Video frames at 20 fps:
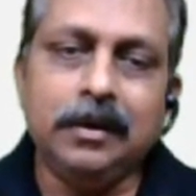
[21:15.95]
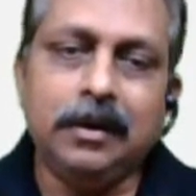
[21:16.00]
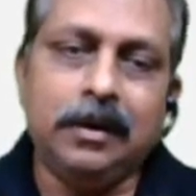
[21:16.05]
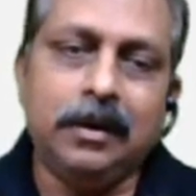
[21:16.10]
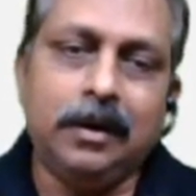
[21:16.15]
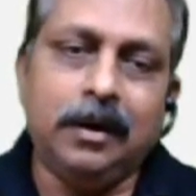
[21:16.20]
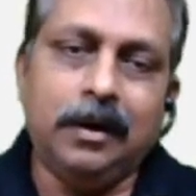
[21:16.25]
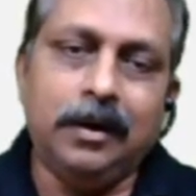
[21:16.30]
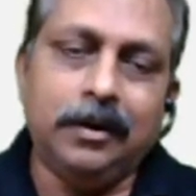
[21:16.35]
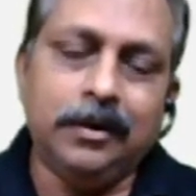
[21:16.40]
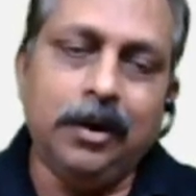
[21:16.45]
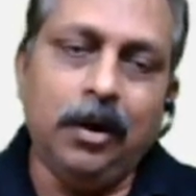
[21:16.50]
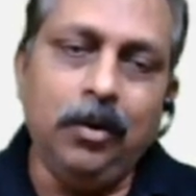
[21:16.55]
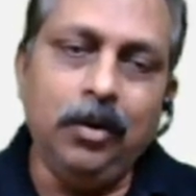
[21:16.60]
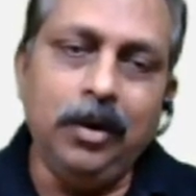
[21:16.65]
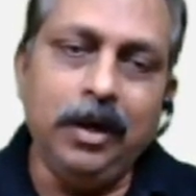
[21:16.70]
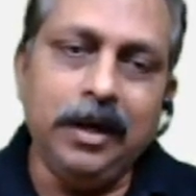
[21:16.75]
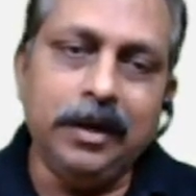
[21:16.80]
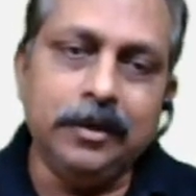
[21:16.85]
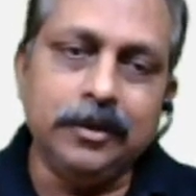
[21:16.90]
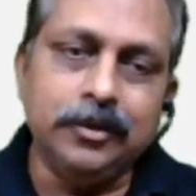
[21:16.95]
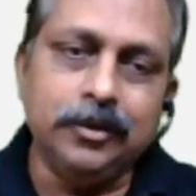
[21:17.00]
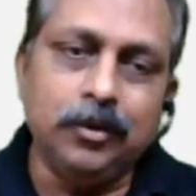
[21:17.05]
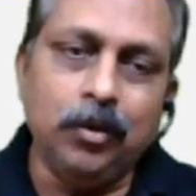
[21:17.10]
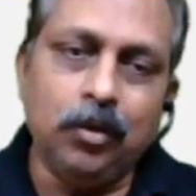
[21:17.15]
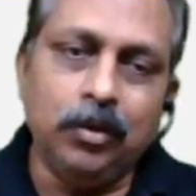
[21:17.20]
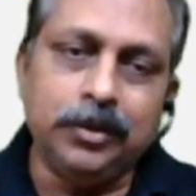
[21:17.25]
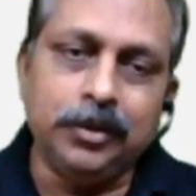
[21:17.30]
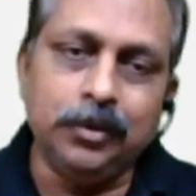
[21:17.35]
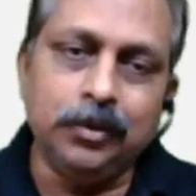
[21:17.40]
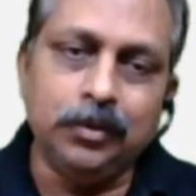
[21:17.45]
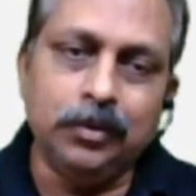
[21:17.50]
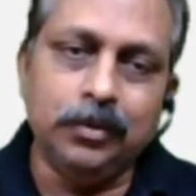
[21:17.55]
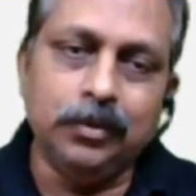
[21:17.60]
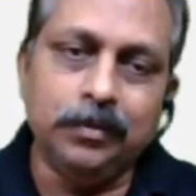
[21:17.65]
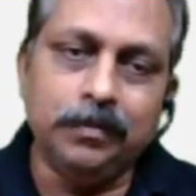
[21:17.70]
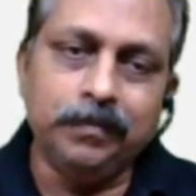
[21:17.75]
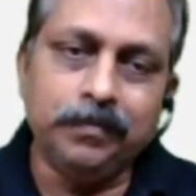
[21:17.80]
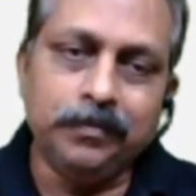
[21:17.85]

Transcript: Now let us go to